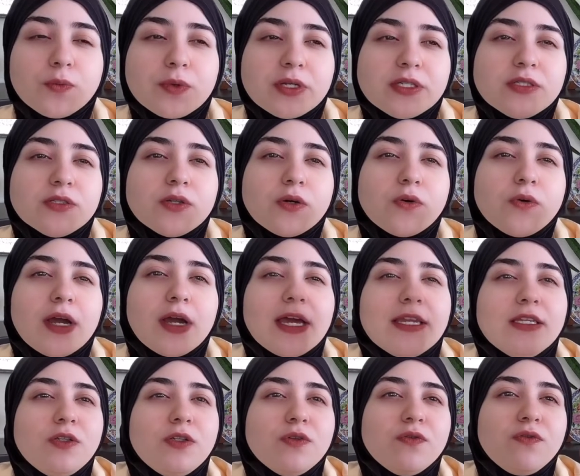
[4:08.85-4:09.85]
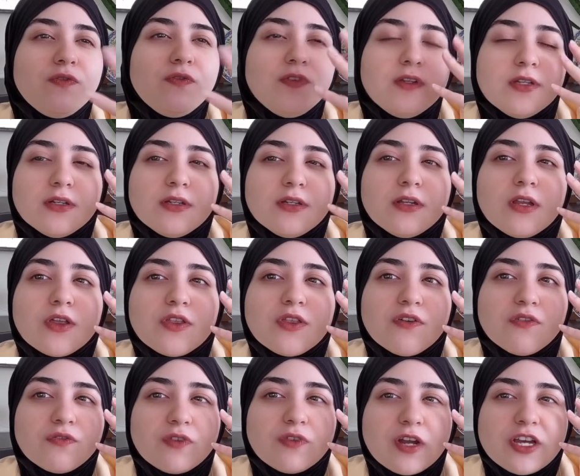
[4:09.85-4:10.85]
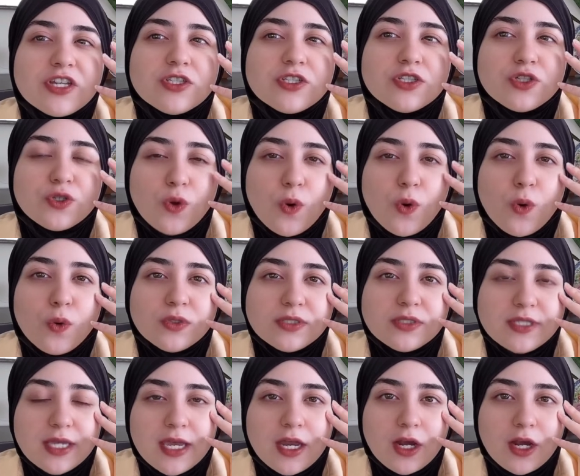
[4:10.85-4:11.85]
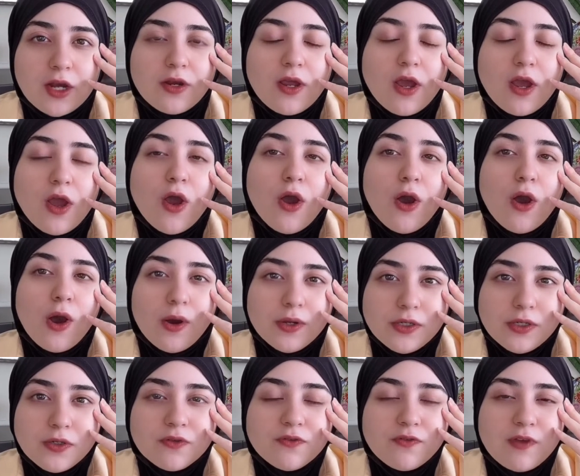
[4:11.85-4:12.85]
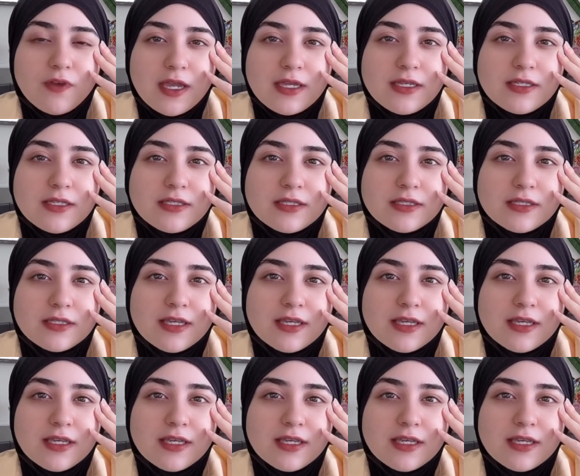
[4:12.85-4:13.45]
window and you feel the fresh cold air on your face.